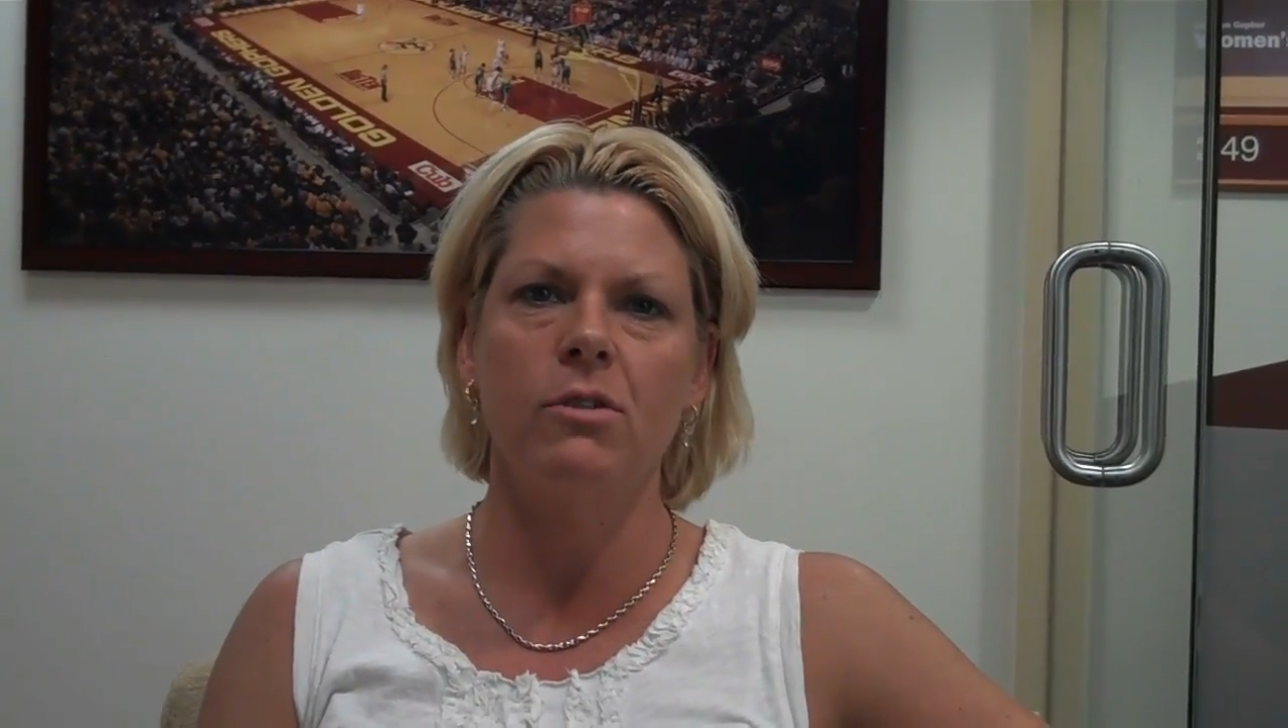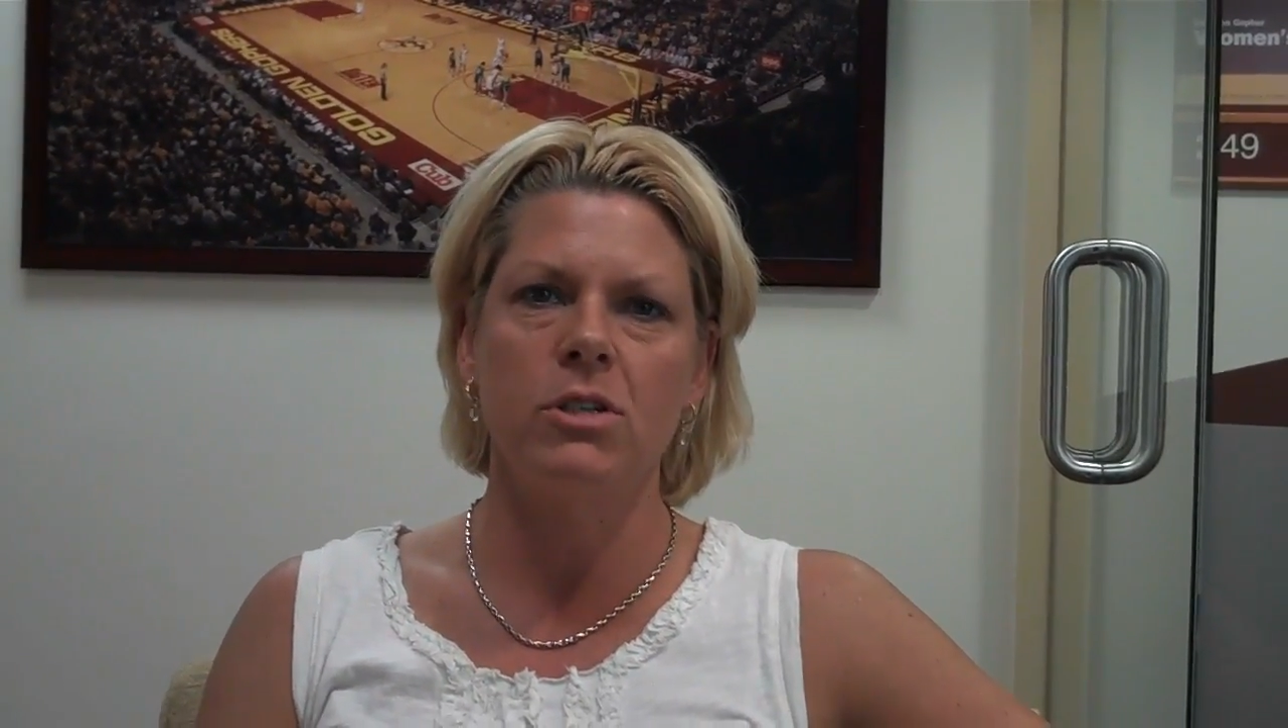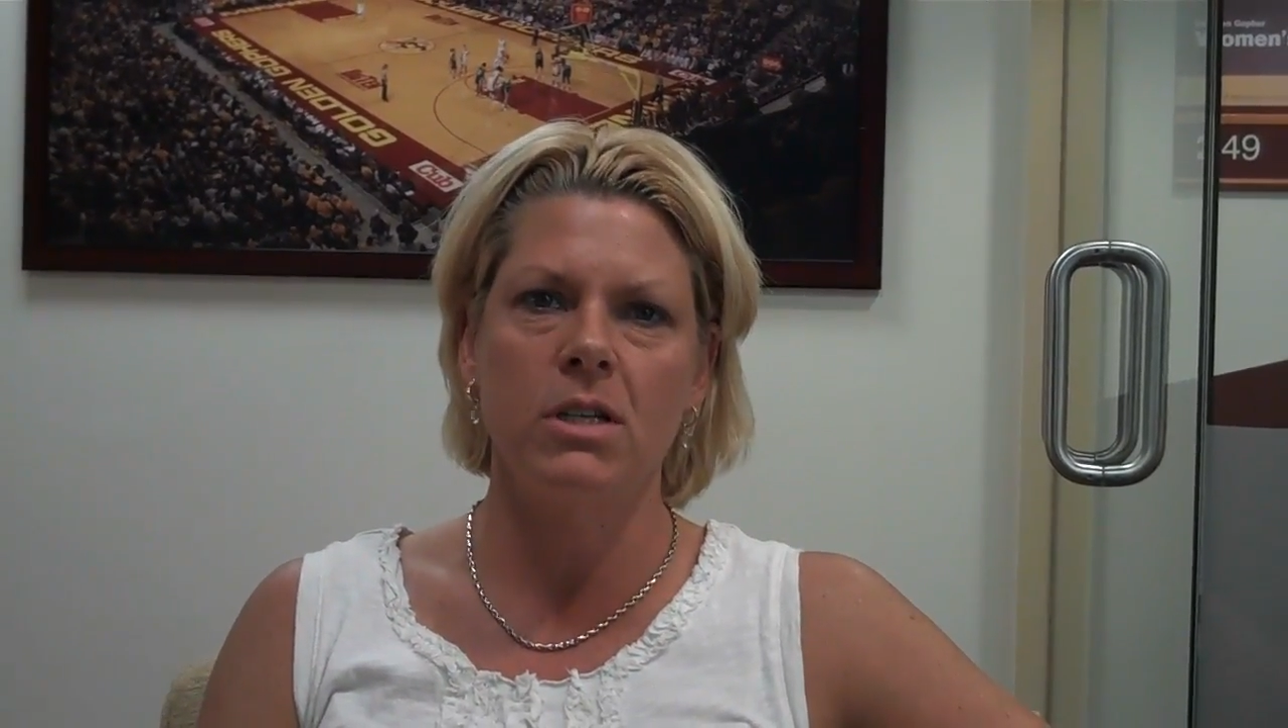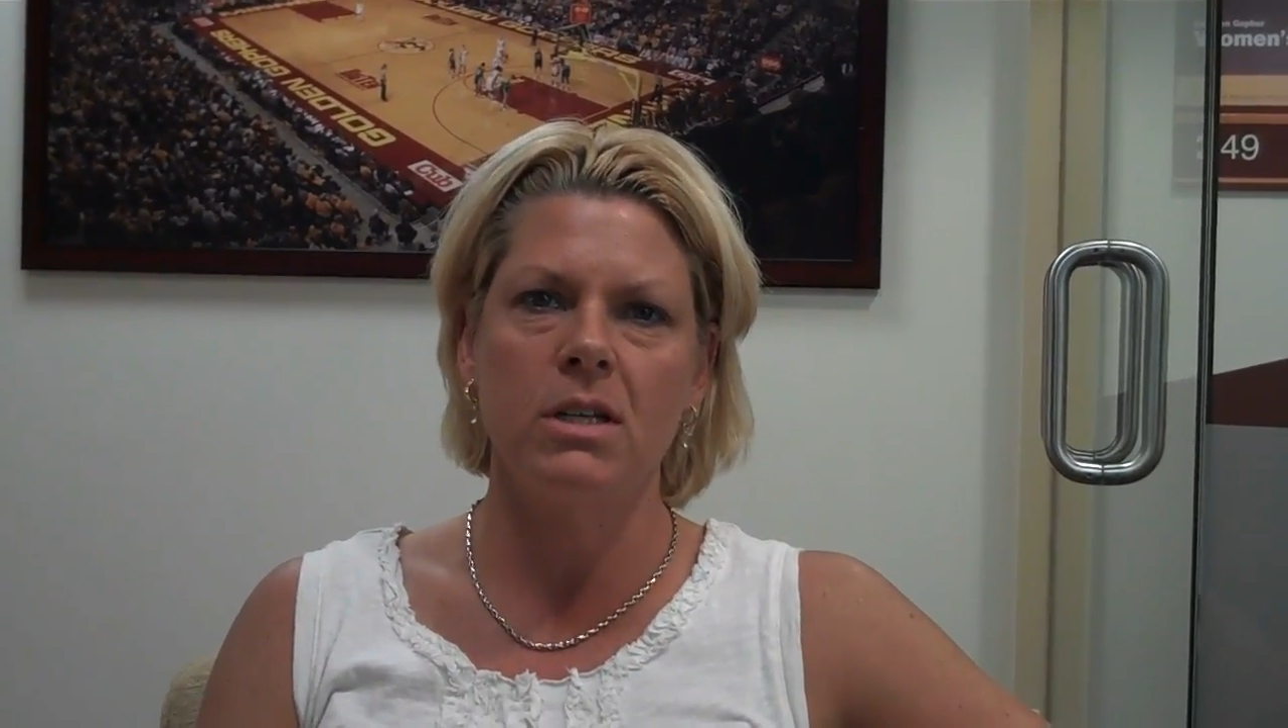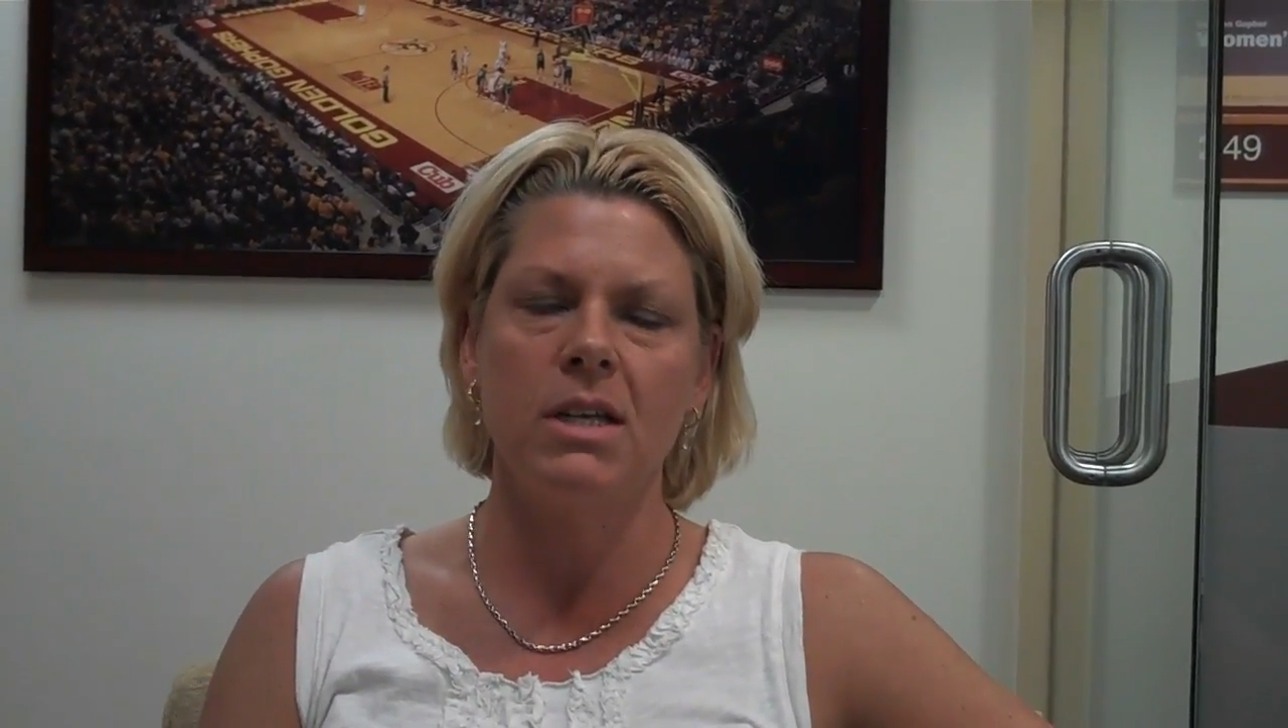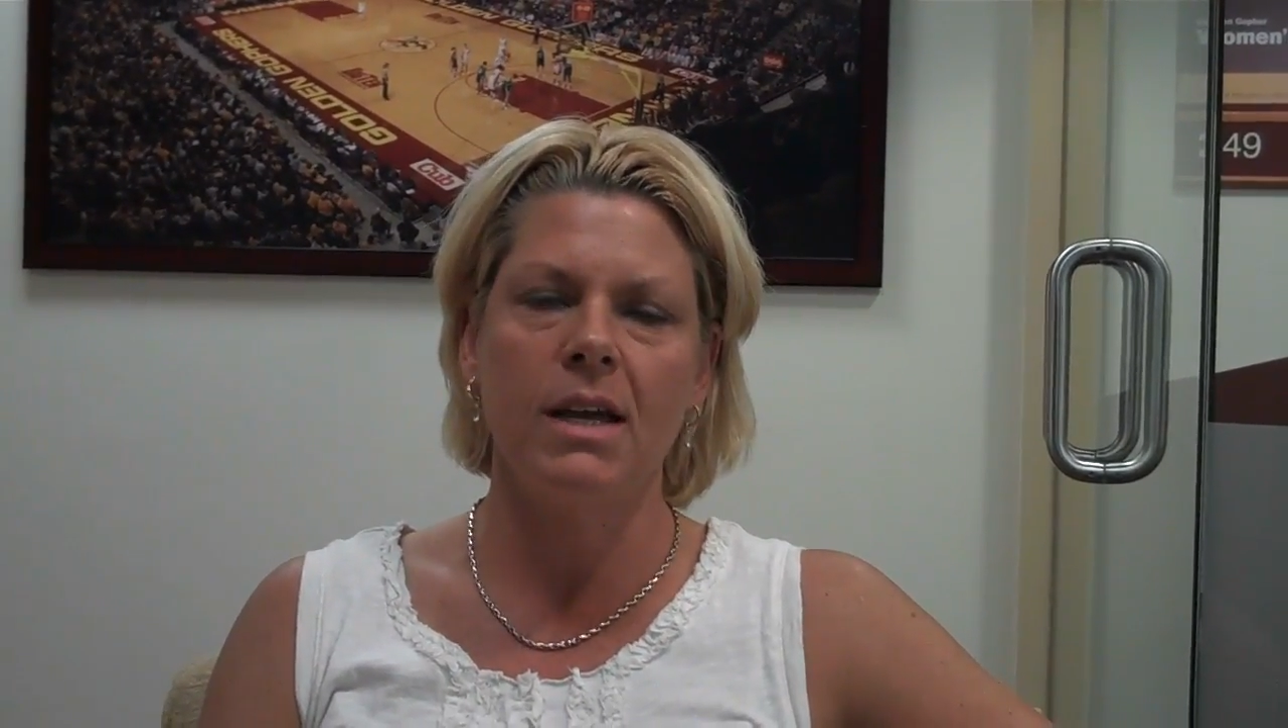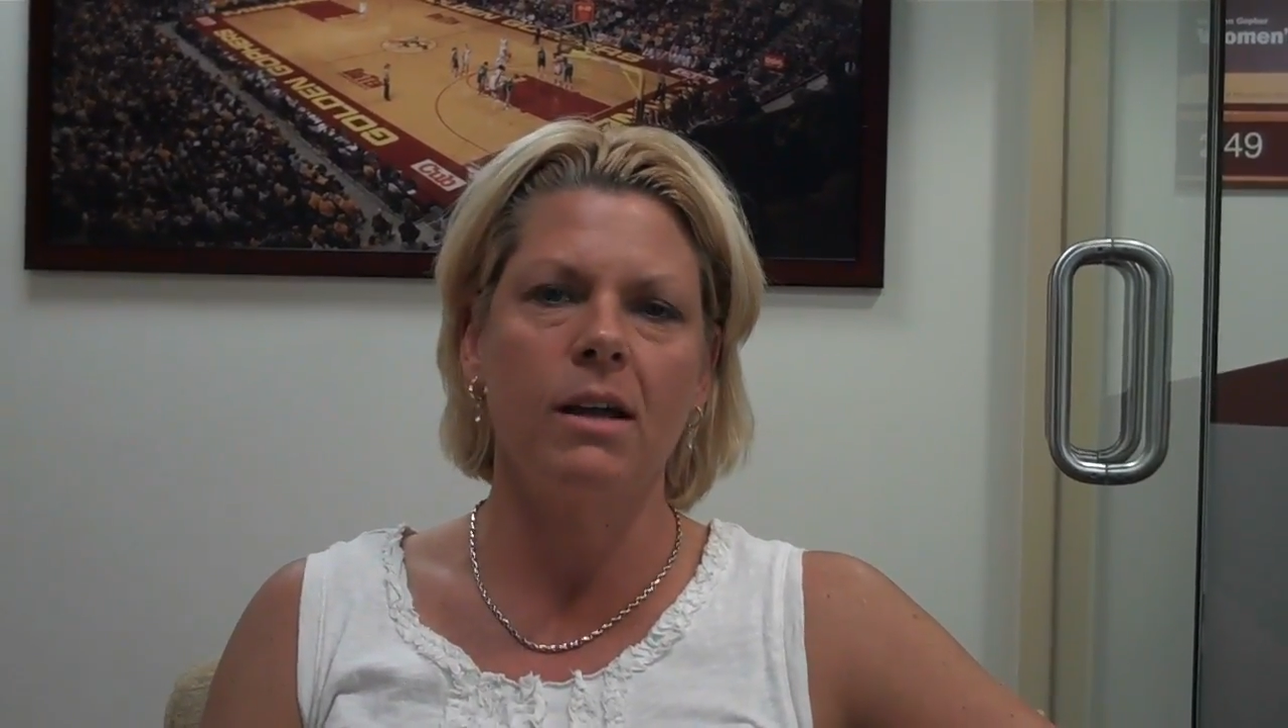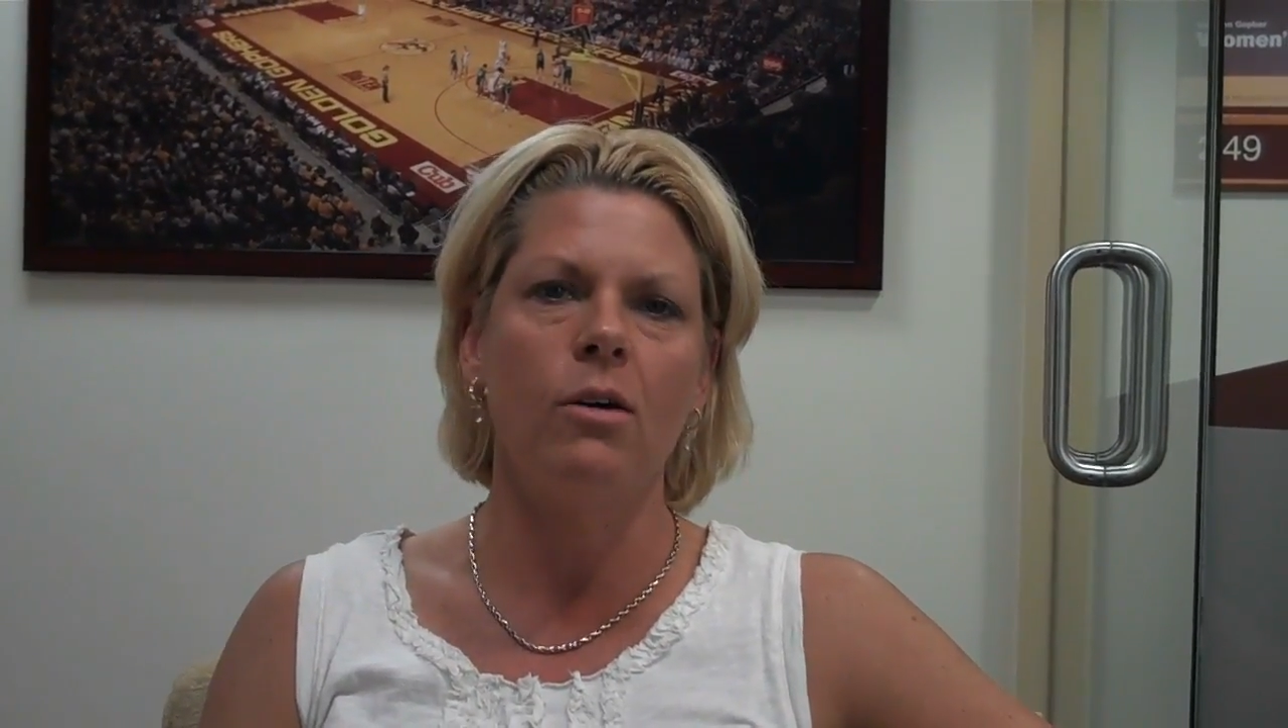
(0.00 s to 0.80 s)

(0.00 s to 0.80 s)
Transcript: Virginia Tech